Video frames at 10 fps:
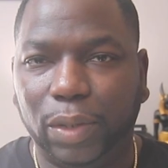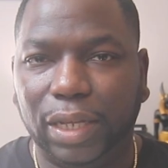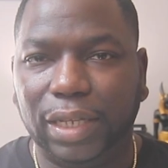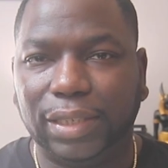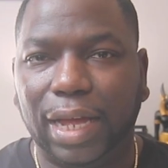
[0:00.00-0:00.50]

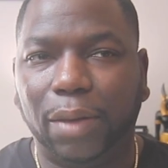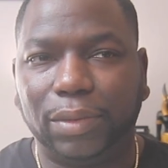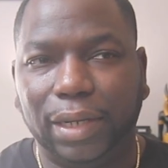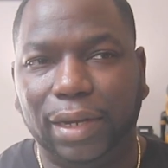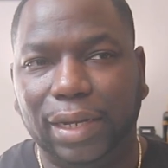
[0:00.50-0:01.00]
what is
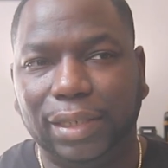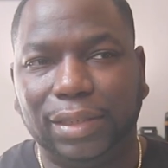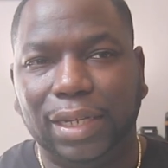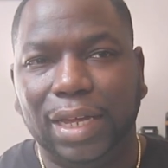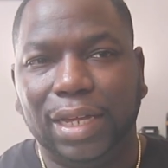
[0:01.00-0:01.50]
out there. And
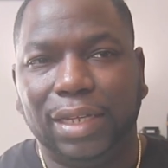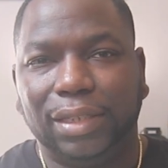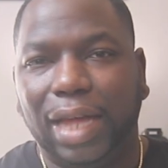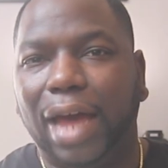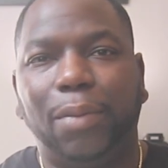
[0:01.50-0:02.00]
that's
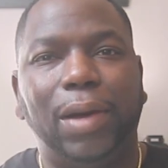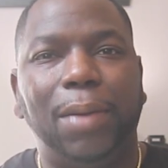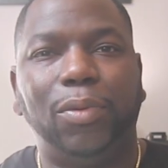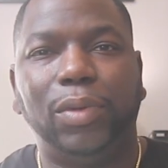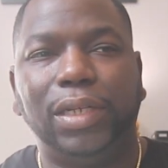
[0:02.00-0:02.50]
how the
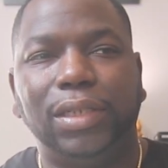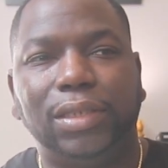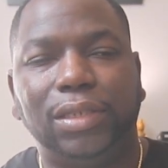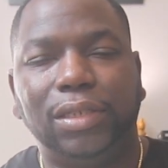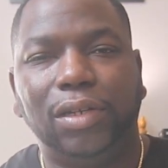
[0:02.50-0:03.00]
Bible is.